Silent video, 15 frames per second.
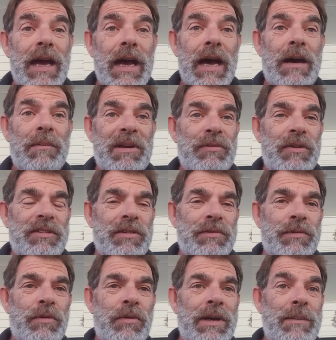But first
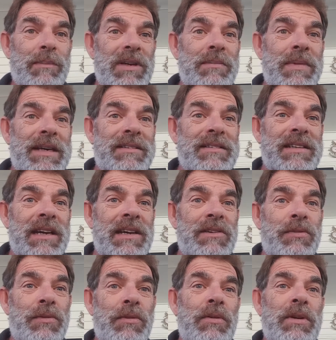of all, happy Mother's Day
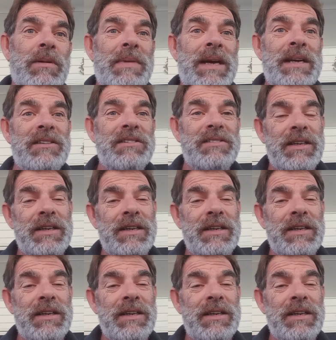for all the mothers,